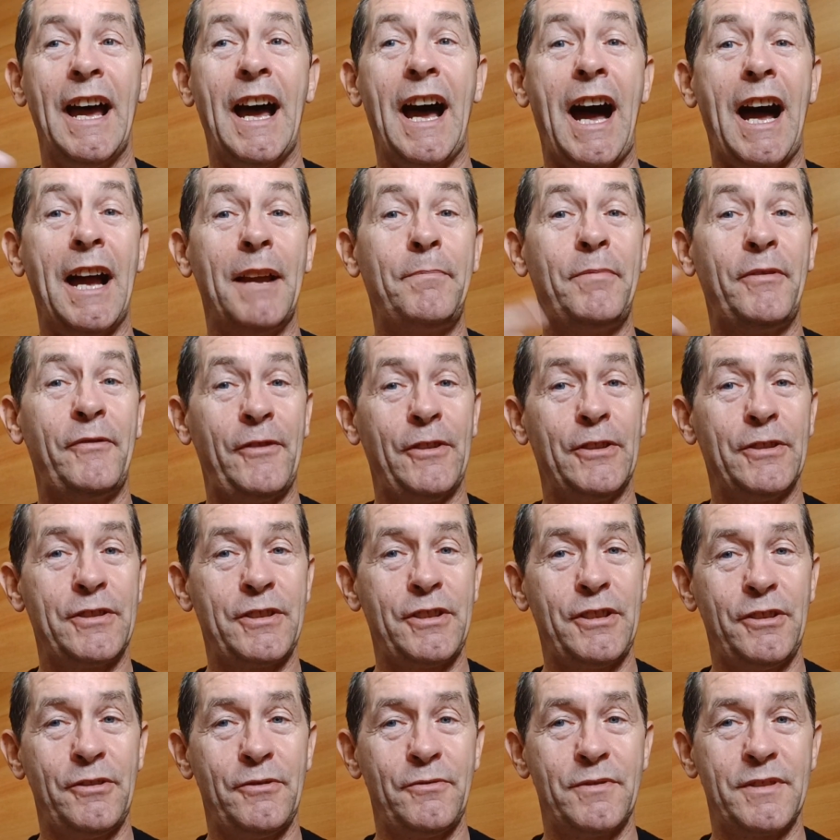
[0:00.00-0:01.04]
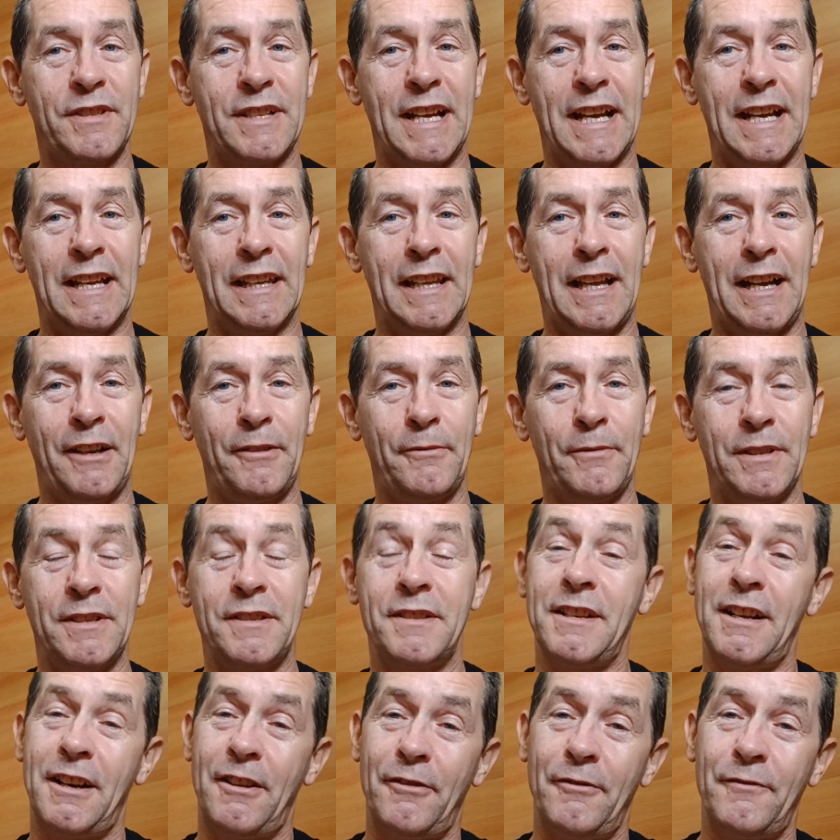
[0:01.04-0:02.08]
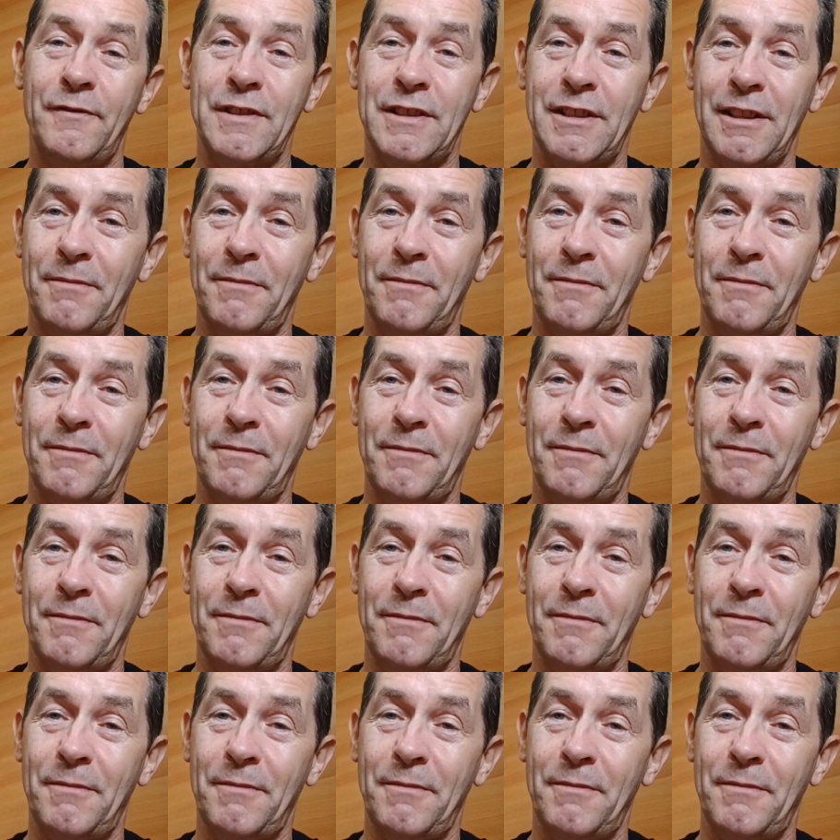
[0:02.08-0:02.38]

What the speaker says: I prefer to use their language. Now obviously